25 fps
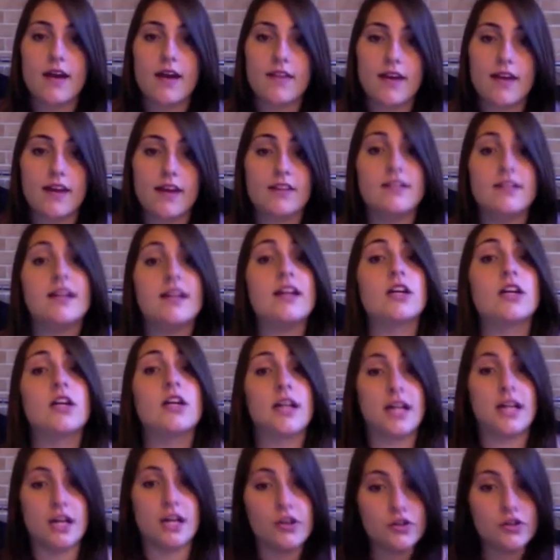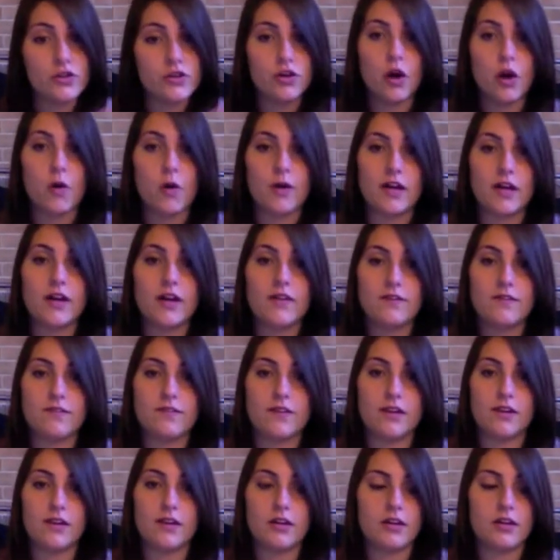and then later in you go in
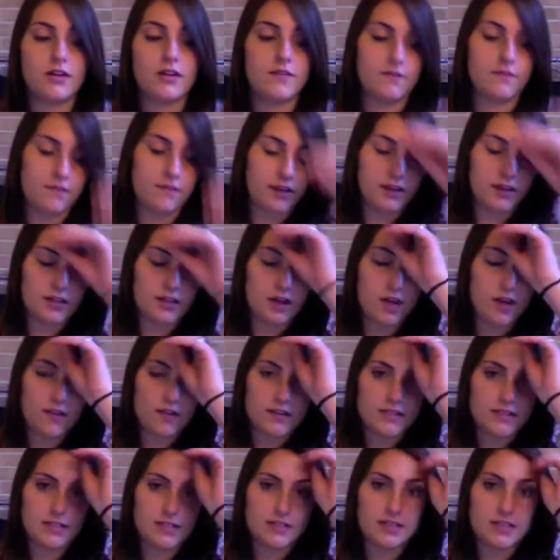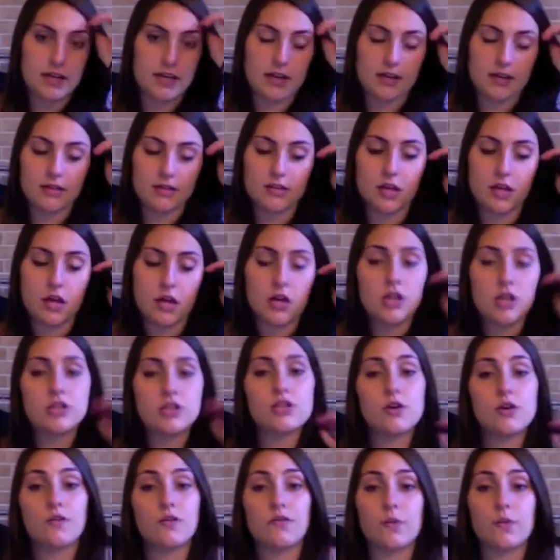and fill fill in all the details.
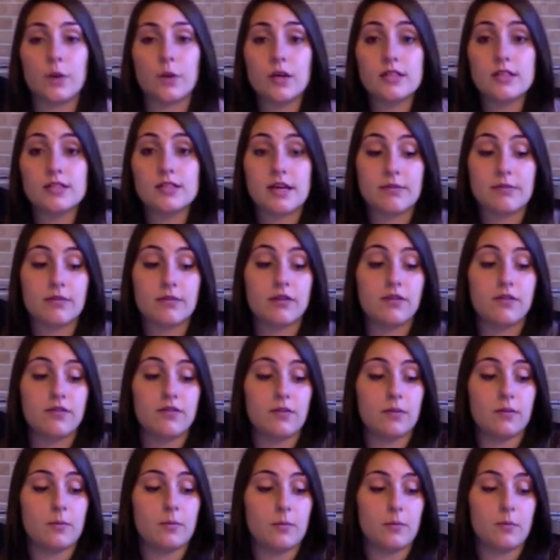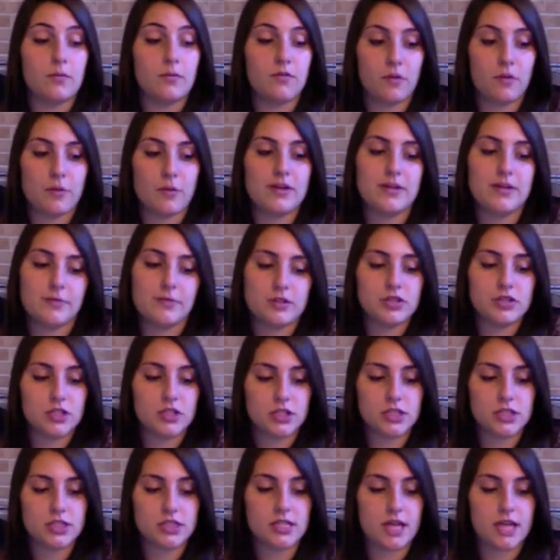So for example, from for my
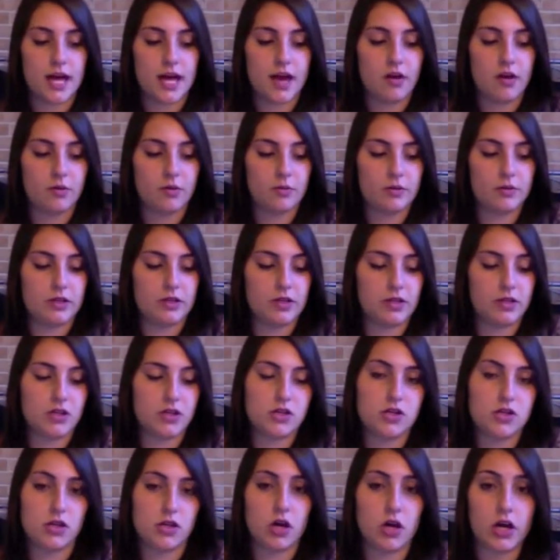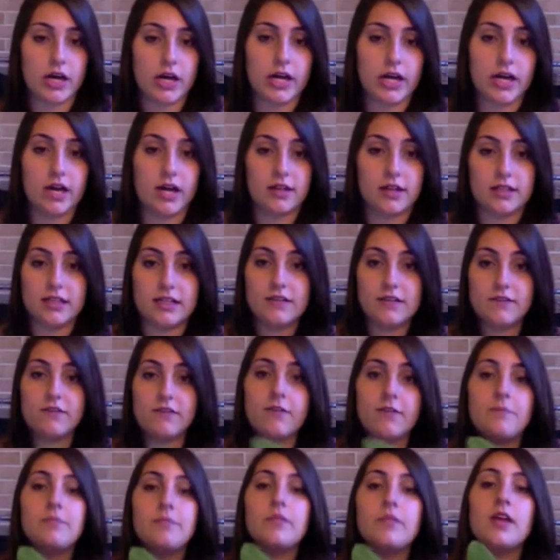demonstration today, I'll be drawing a
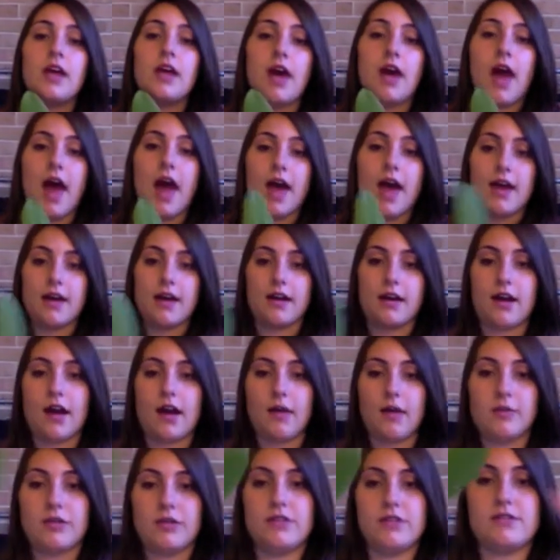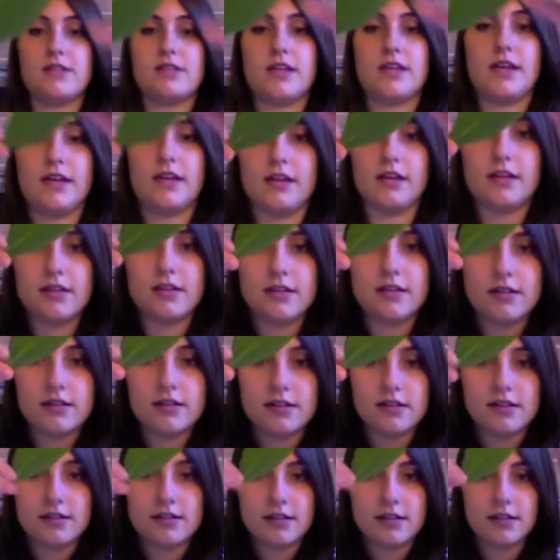leaf and I'll be using
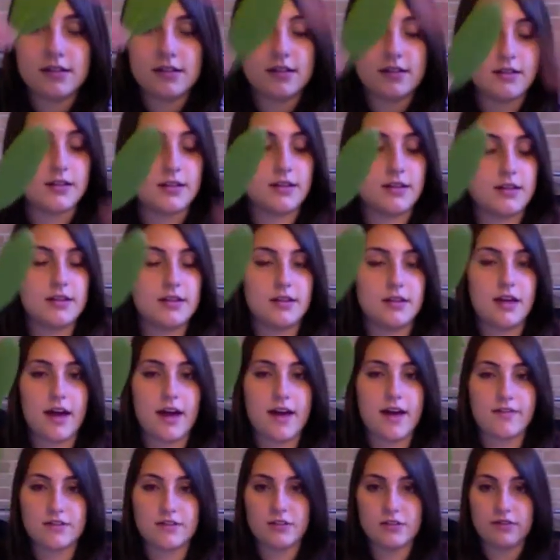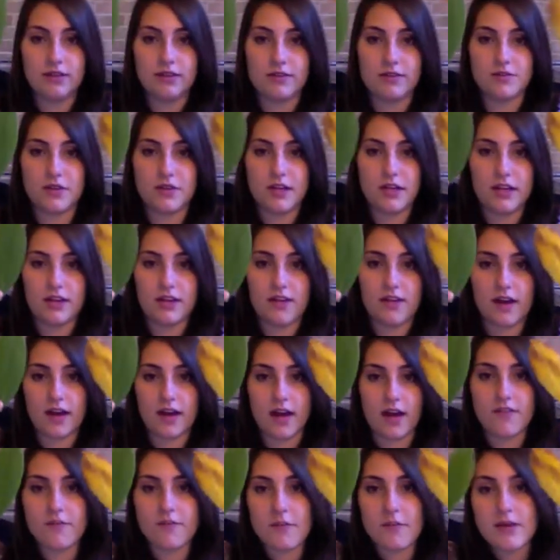I have two leaves right here
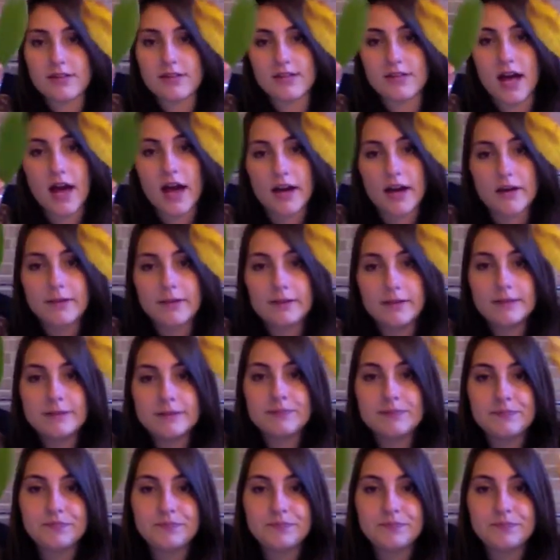that I got from outside